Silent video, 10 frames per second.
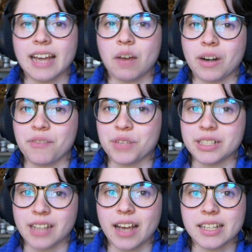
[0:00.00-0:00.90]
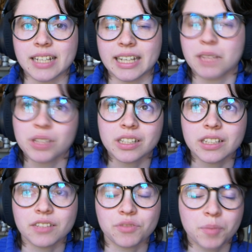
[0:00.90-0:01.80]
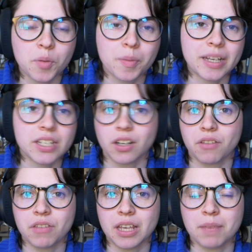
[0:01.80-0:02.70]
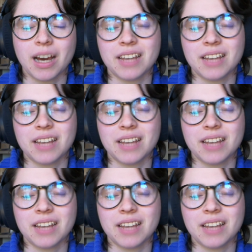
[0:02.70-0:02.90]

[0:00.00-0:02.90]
that where every die is like completely different but based on a theme.